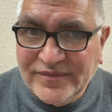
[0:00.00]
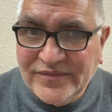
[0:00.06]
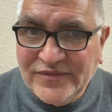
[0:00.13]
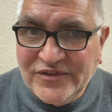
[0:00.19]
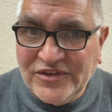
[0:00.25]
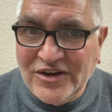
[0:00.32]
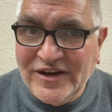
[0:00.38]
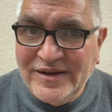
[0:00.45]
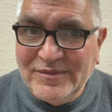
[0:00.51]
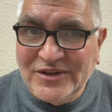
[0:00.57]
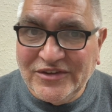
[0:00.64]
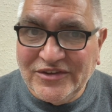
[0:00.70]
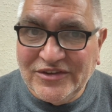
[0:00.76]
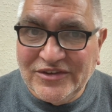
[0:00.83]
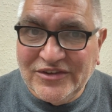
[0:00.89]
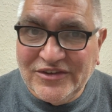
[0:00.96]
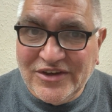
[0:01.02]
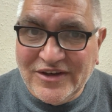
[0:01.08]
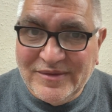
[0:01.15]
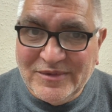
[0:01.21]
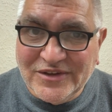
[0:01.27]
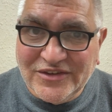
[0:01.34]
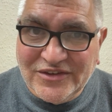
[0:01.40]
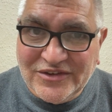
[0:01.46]
time
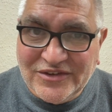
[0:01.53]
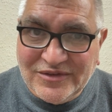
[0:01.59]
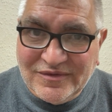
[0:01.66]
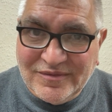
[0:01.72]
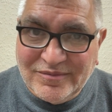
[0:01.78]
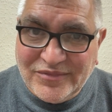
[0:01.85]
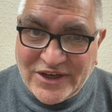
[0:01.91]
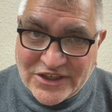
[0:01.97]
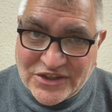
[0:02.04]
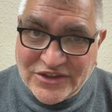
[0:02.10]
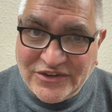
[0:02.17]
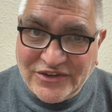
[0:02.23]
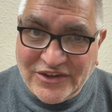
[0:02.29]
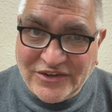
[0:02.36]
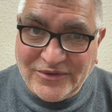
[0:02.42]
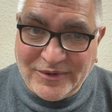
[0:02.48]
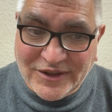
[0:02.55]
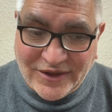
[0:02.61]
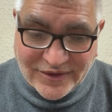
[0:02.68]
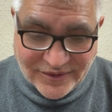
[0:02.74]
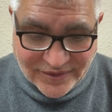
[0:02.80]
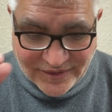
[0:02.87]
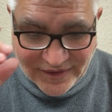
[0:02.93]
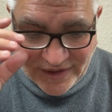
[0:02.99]
is precious, as we
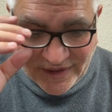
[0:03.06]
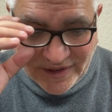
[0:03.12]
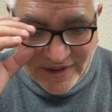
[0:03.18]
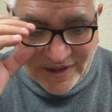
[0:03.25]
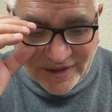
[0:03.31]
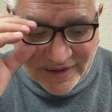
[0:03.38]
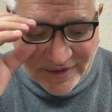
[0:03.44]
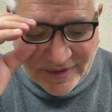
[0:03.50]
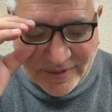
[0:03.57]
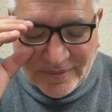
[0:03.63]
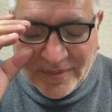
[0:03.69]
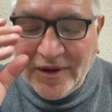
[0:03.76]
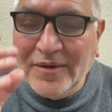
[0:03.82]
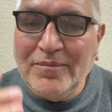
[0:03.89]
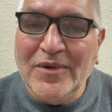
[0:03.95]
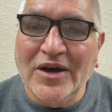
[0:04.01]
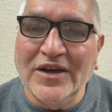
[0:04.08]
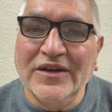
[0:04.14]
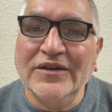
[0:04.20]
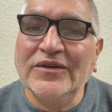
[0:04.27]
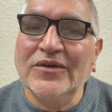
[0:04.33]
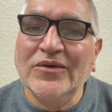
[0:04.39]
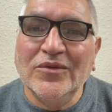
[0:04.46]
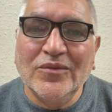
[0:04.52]
know. But
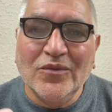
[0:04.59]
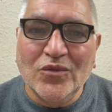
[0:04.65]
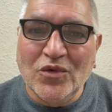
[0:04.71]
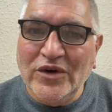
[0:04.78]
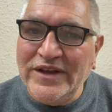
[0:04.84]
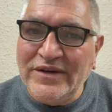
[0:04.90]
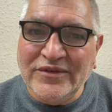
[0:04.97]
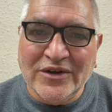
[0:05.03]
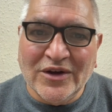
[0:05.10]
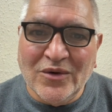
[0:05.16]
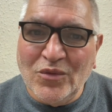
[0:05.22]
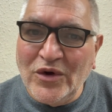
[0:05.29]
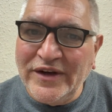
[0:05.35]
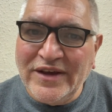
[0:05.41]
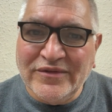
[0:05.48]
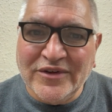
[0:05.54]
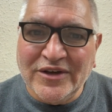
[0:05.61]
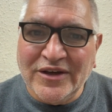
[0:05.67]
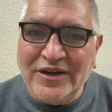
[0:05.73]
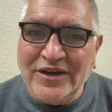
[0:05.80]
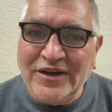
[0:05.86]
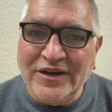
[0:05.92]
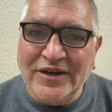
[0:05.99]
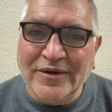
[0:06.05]

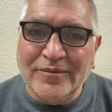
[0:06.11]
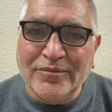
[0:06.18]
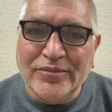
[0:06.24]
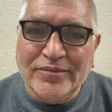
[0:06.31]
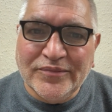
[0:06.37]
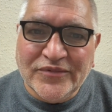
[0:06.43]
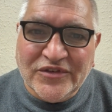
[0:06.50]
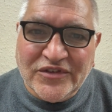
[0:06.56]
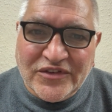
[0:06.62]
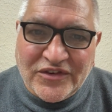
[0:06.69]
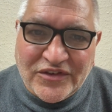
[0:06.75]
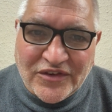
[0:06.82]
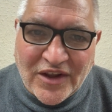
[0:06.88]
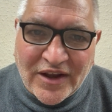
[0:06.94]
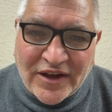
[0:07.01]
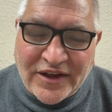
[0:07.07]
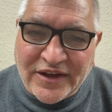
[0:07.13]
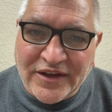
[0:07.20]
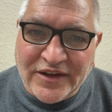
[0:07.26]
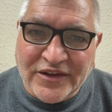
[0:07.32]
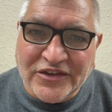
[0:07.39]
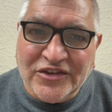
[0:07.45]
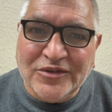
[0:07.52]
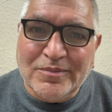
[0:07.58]
whatever
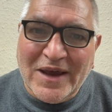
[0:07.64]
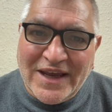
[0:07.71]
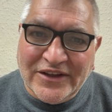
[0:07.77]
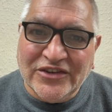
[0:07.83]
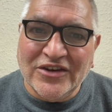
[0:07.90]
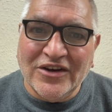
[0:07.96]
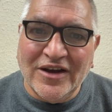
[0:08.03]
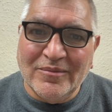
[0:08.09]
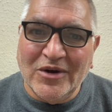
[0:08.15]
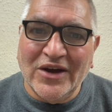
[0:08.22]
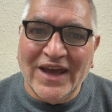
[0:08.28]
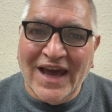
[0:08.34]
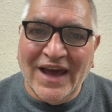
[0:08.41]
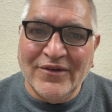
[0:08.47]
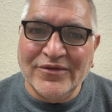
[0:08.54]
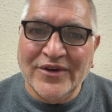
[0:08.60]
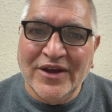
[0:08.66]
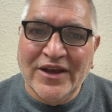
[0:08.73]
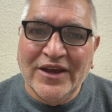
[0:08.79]
spare time I have,